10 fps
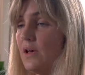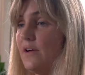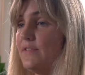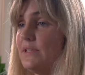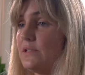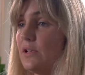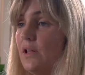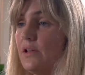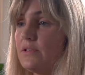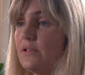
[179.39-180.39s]
a visit to
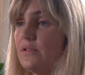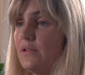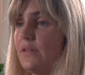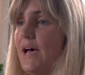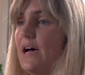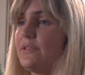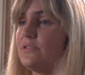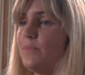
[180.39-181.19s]
London and the Houses of